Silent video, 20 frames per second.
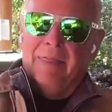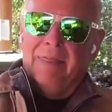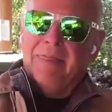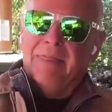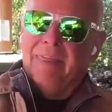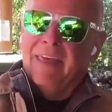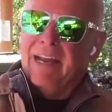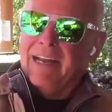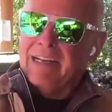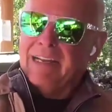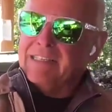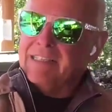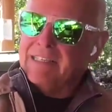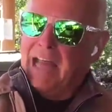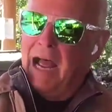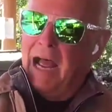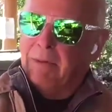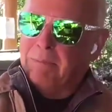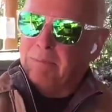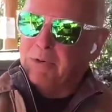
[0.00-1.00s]
Then I
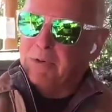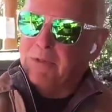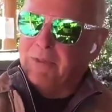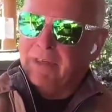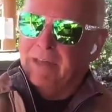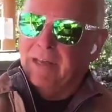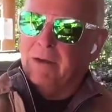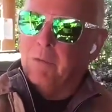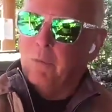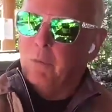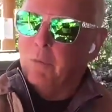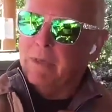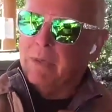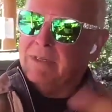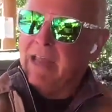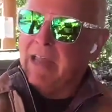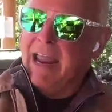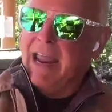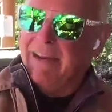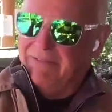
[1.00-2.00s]
stopped to think what
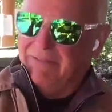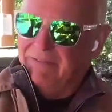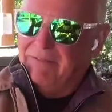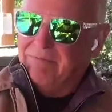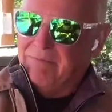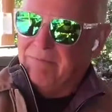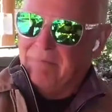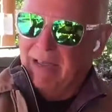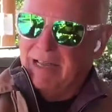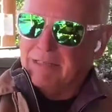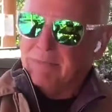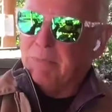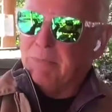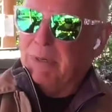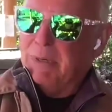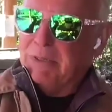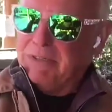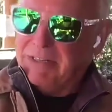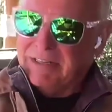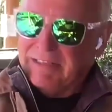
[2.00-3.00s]
Dave has
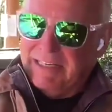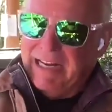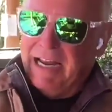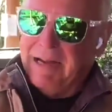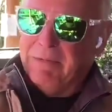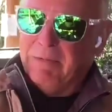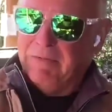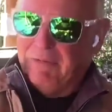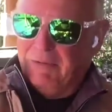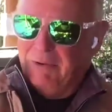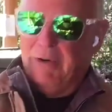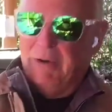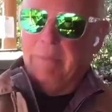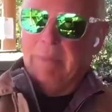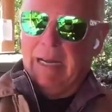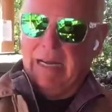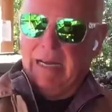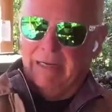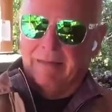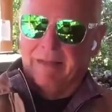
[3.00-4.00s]
brought to the table for
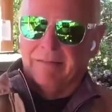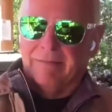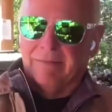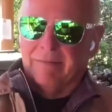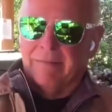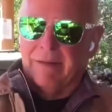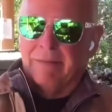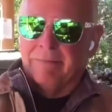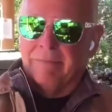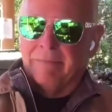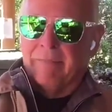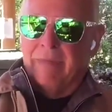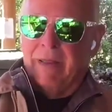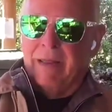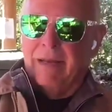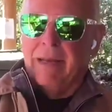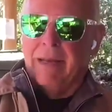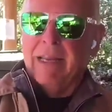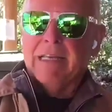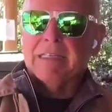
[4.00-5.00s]
me.
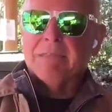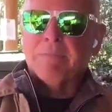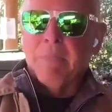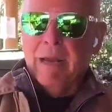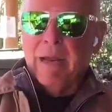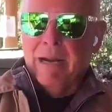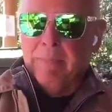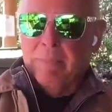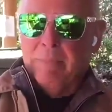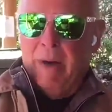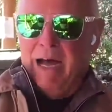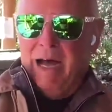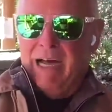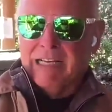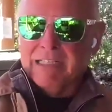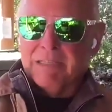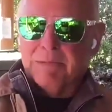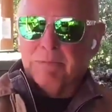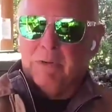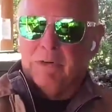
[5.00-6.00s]
And he's made it
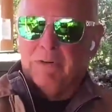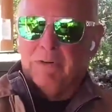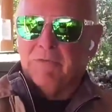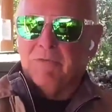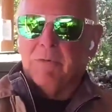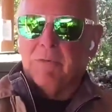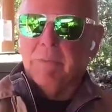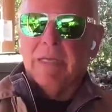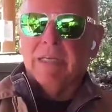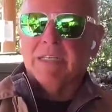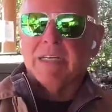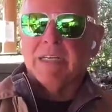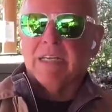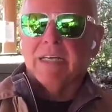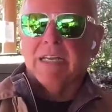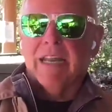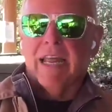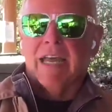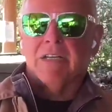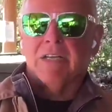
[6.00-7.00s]
possible for me to
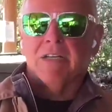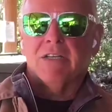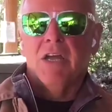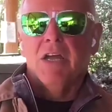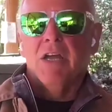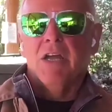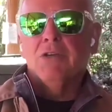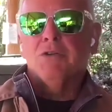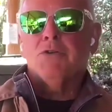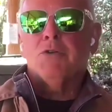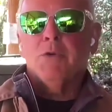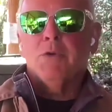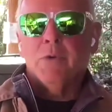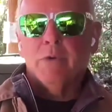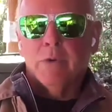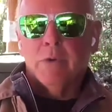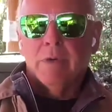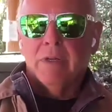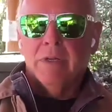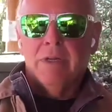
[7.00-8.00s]
connect
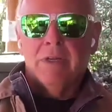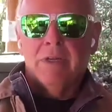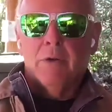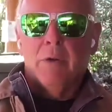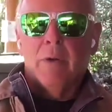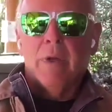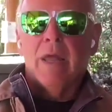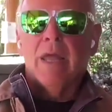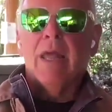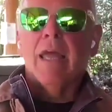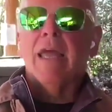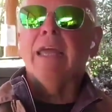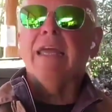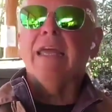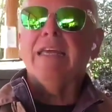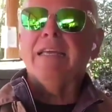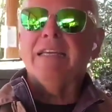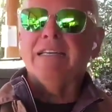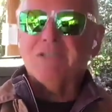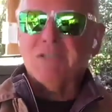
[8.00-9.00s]
to,
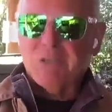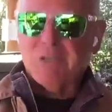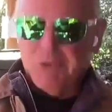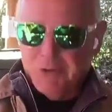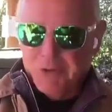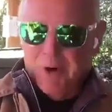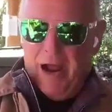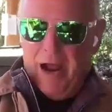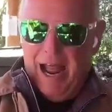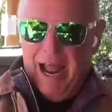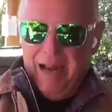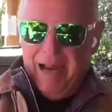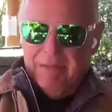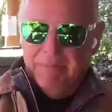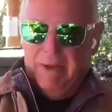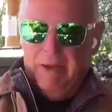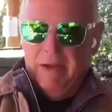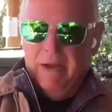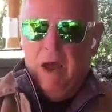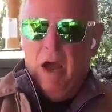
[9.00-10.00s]
his tribe
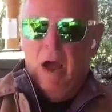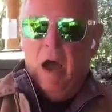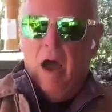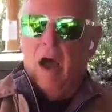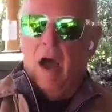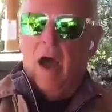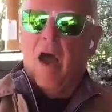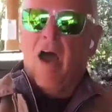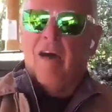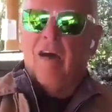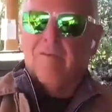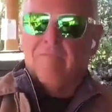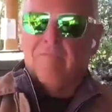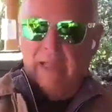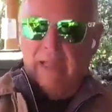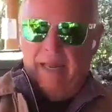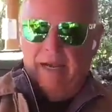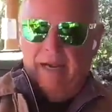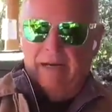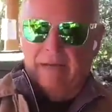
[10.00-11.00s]
off planet.